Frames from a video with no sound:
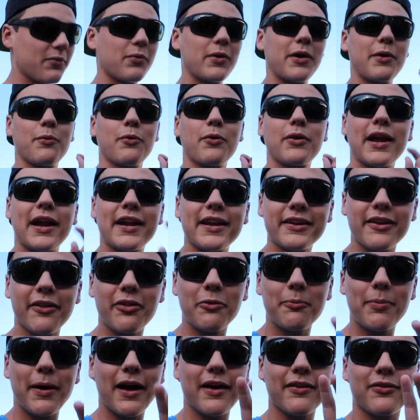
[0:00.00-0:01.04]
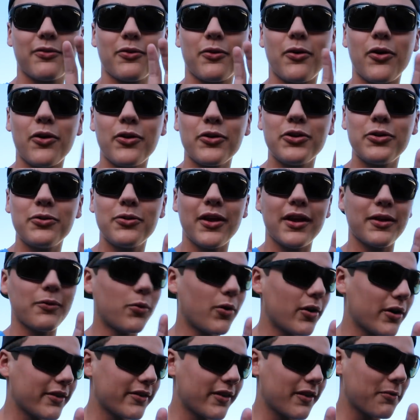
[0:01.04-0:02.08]
We will get another bass, so all you that
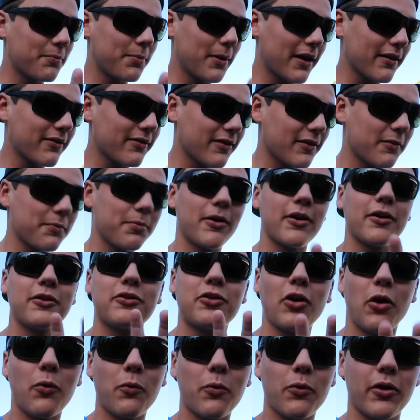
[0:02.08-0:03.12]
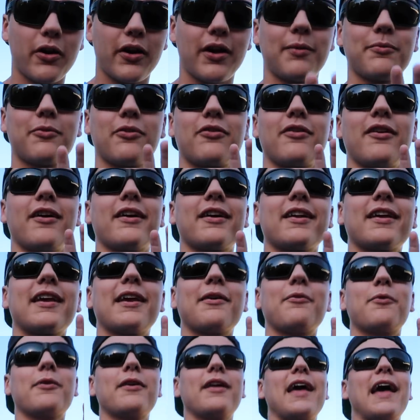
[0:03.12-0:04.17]
wanted this bass in this pond, don't worry. I'm just not going to
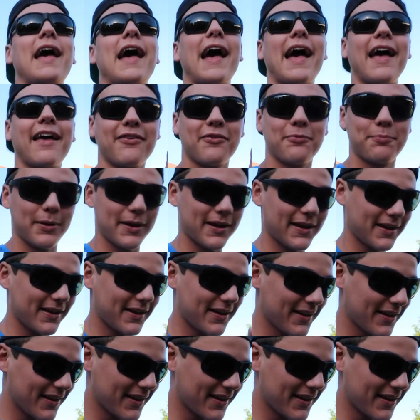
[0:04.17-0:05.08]
get one as big.